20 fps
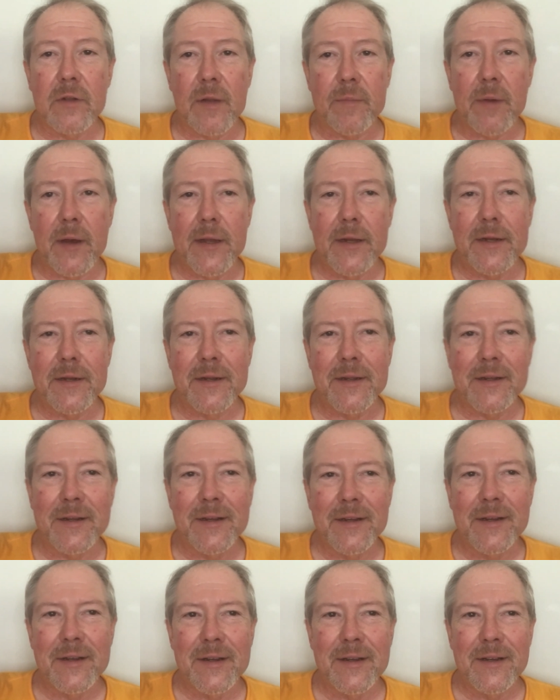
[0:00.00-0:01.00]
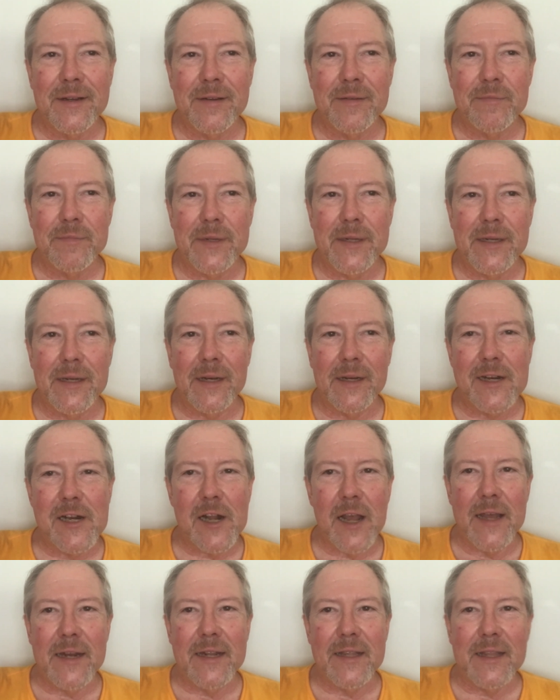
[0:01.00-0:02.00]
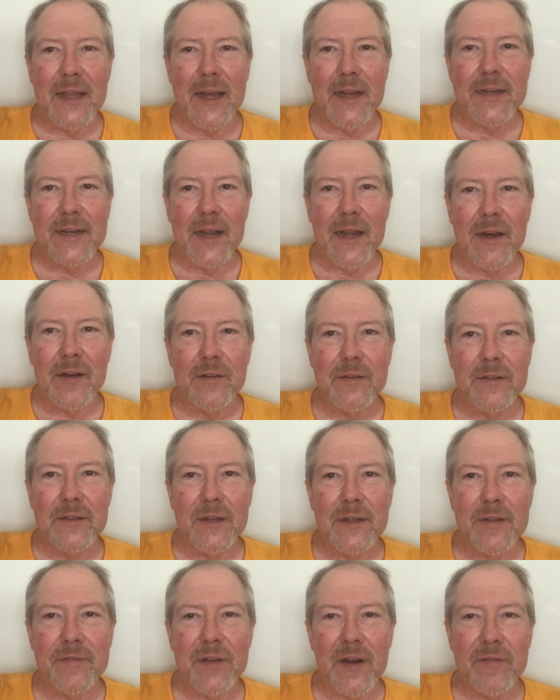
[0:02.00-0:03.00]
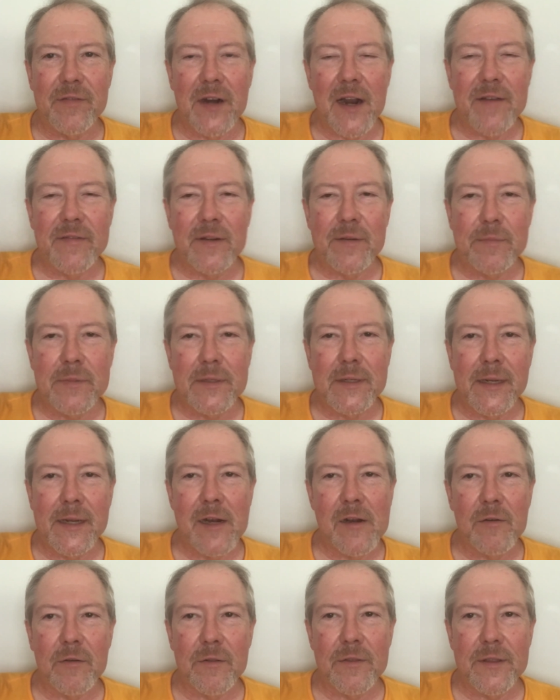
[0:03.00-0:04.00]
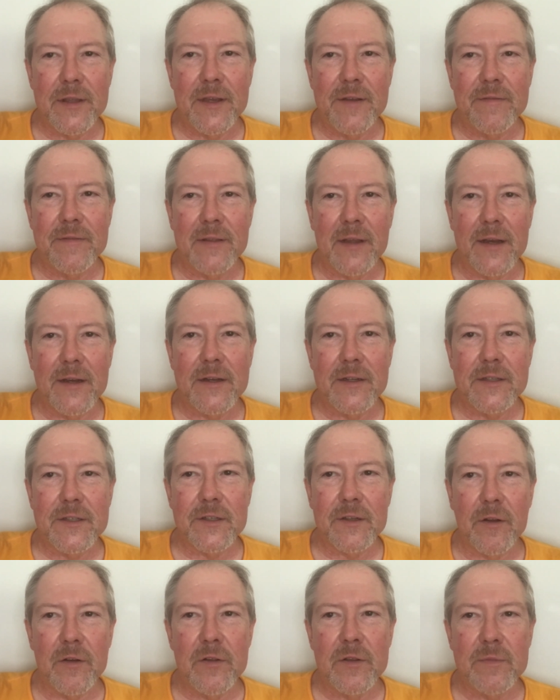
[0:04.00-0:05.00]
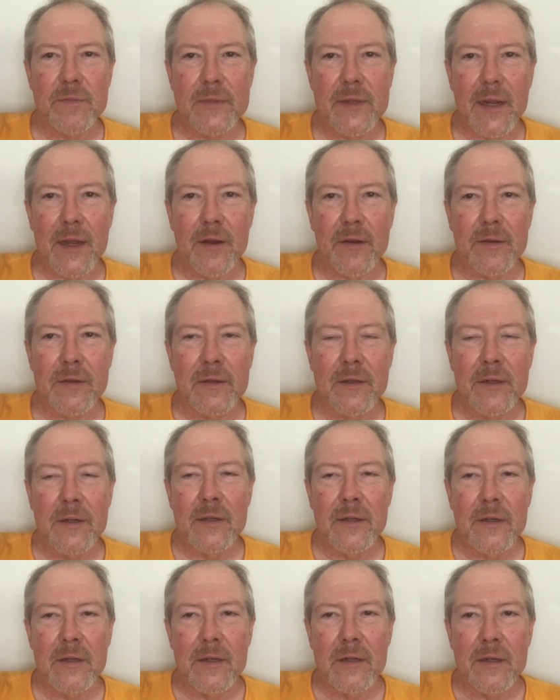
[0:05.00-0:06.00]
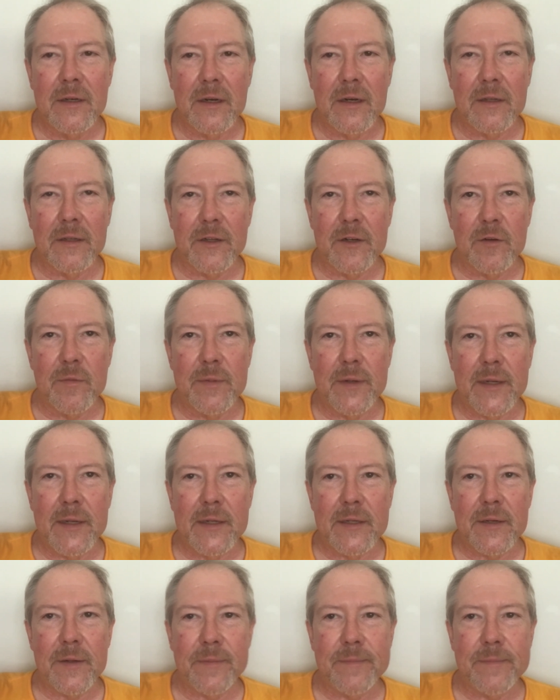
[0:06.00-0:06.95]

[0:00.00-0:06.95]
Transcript: I might be chaining that down if I ever have a potential thief that could slow them down a little bit.